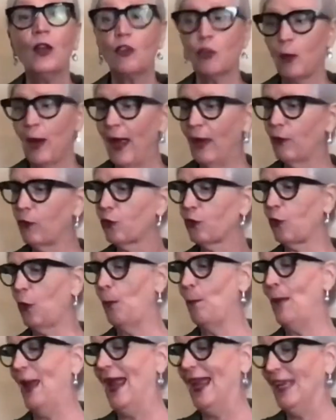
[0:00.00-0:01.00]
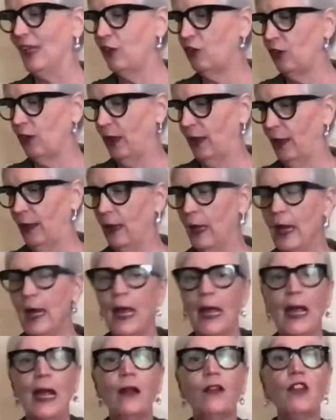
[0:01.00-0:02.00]
transformation.
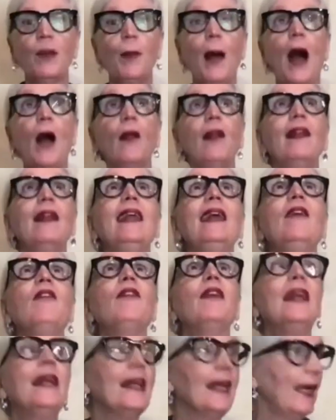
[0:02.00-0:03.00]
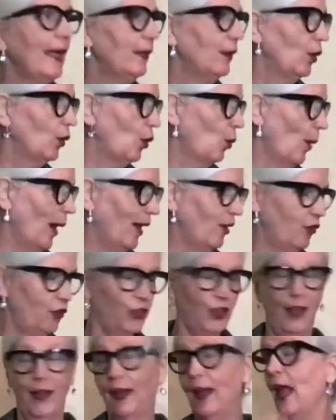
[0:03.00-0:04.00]
It's about living in the
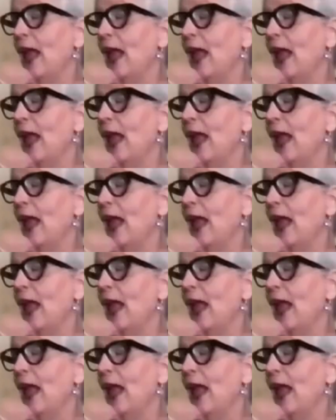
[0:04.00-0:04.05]
question,